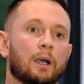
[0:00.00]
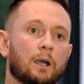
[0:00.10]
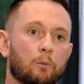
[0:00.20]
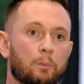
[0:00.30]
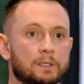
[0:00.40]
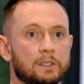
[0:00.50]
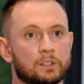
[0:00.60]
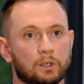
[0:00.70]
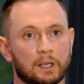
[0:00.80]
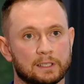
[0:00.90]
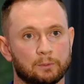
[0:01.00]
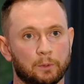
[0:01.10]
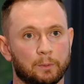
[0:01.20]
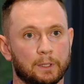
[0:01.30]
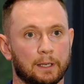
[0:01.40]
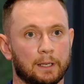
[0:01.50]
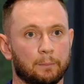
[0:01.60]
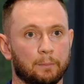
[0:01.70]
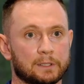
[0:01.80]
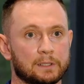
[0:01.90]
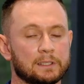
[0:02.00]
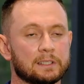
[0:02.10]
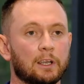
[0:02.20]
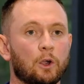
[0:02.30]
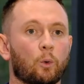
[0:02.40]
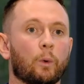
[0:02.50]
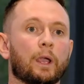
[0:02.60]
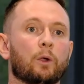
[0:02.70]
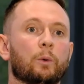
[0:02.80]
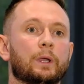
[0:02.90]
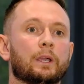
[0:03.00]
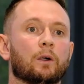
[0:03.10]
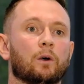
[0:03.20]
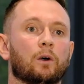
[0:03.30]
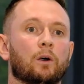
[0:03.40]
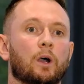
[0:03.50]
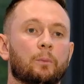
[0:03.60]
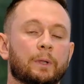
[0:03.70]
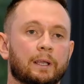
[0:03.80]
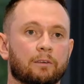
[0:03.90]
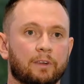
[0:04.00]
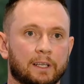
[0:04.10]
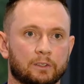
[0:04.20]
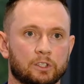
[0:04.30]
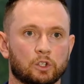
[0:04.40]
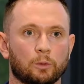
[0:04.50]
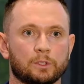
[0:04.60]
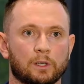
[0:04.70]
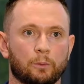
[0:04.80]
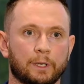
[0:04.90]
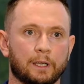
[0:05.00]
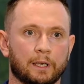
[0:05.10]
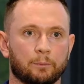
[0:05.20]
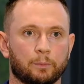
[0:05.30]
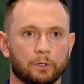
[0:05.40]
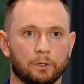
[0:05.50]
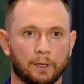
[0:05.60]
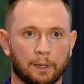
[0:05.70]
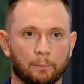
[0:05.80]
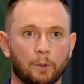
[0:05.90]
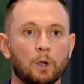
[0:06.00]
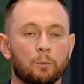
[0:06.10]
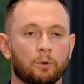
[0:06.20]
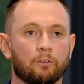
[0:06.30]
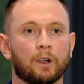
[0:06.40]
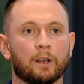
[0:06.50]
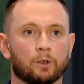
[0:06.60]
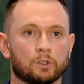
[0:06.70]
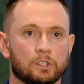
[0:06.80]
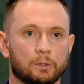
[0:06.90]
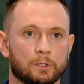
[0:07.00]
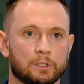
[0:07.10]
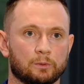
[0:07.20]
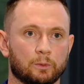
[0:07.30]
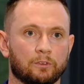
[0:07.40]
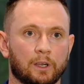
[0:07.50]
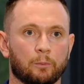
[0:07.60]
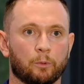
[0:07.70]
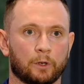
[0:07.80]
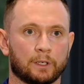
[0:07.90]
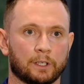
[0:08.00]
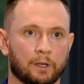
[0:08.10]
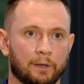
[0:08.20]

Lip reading: a business-to-customer business where we are opening a factory shop so we can provide our consumers with our product